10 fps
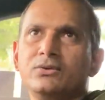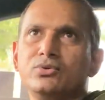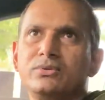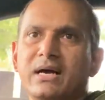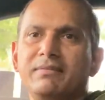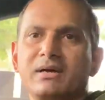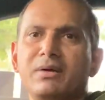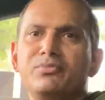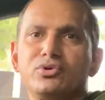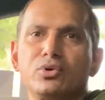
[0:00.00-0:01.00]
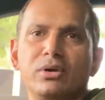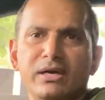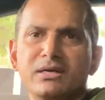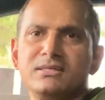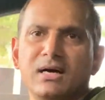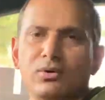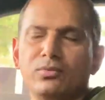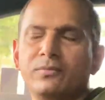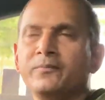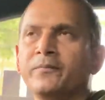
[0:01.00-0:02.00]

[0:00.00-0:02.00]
to travel, commute only in town.